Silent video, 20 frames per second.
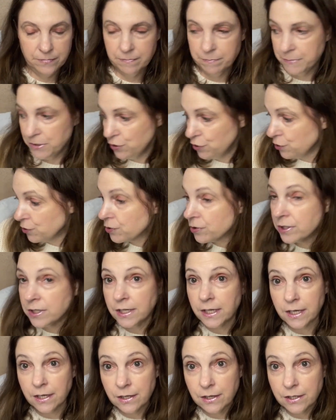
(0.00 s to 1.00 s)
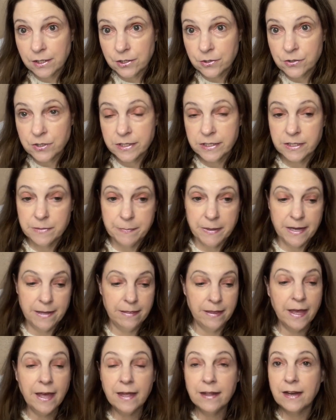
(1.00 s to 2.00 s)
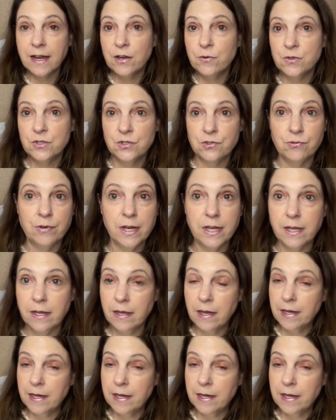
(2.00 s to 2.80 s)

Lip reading: maternity clothes, because by then I was already